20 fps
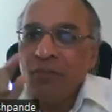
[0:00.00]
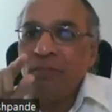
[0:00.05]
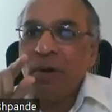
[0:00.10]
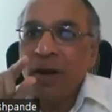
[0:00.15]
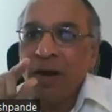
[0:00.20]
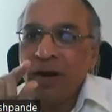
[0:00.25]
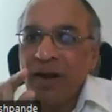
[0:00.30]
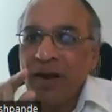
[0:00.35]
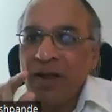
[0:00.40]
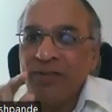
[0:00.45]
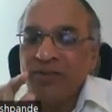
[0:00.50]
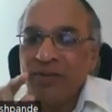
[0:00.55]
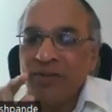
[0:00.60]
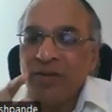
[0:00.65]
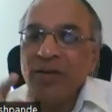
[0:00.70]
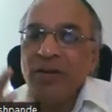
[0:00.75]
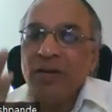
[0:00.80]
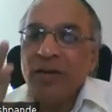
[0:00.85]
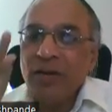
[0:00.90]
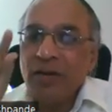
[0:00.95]
part as
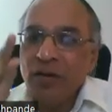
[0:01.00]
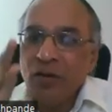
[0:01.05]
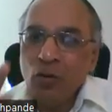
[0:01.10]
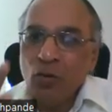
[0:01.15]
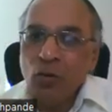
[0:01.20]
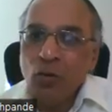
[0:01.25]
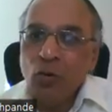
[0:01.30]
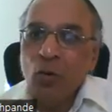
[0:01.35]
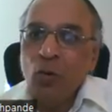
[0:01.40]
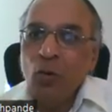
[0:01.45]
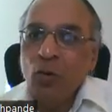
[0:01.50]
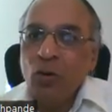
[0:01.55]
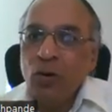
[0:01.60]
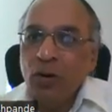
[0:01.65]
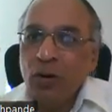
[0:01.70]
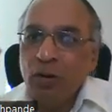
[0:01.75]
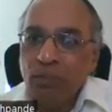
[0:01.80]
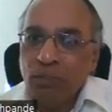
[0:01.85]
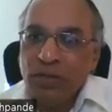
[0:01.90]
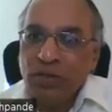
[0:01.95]
a
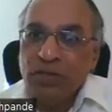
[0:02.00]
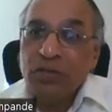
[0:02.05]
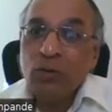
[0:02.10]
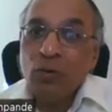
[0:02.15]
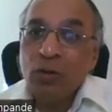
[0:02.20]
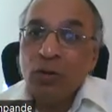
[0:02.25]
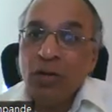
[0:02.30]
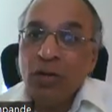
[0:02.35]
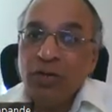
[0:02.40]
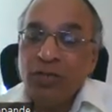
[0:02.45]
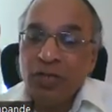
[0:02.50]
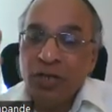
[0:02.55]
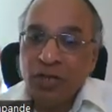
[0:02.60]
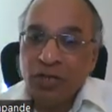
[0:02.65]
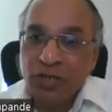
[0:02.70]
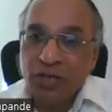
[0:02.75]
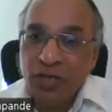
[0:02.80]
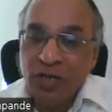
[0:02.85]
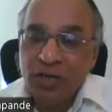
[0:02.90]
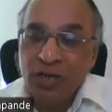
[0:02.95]
neuromuscular
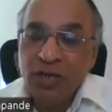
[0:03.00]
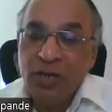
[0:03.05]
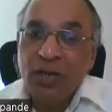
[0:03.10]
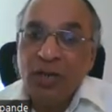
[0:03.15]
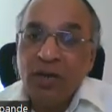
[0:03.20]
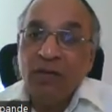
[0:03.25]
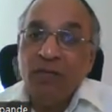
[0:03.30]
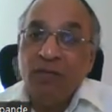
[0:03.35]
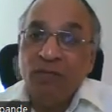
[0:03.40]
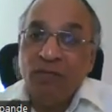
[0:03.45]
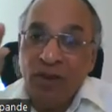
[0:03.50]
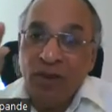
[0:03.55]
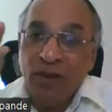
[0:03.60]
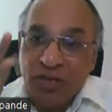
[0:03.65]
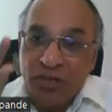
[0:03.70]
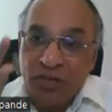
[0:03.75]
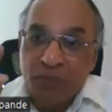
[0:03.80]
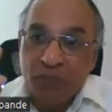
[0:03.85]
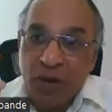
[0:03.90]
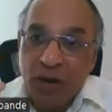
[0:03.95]
junction,
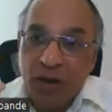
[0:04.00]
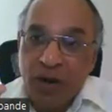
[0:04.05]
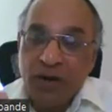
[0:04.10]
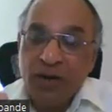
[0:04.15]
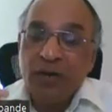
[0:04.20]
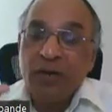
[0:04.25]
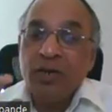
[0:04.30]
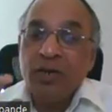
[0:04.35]
which part